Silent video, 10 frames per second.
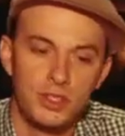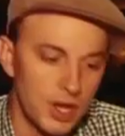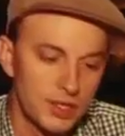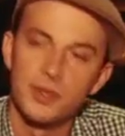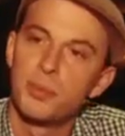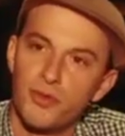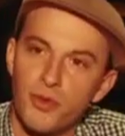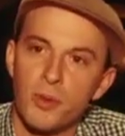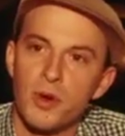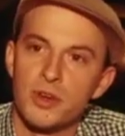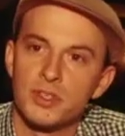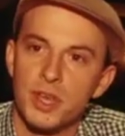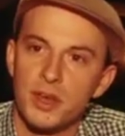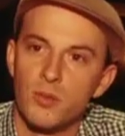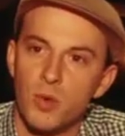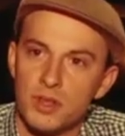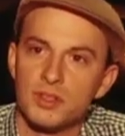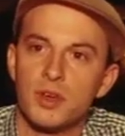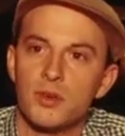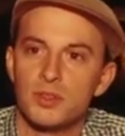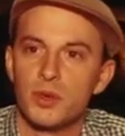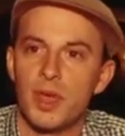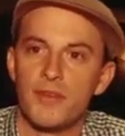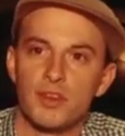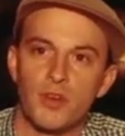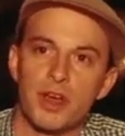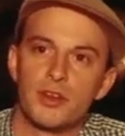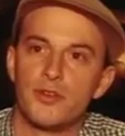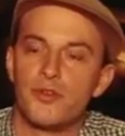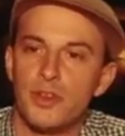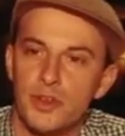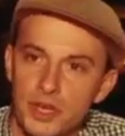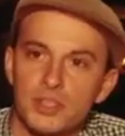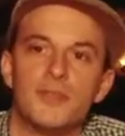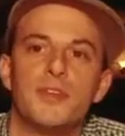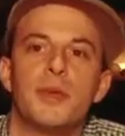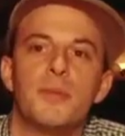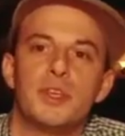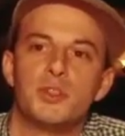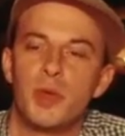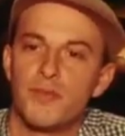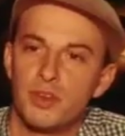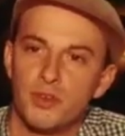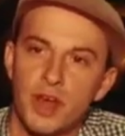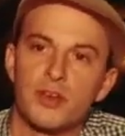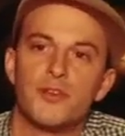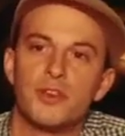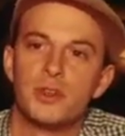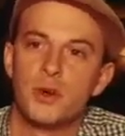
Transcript: just the performers in one zone. So we have a director for the Dungeon of Damnation, we have a director for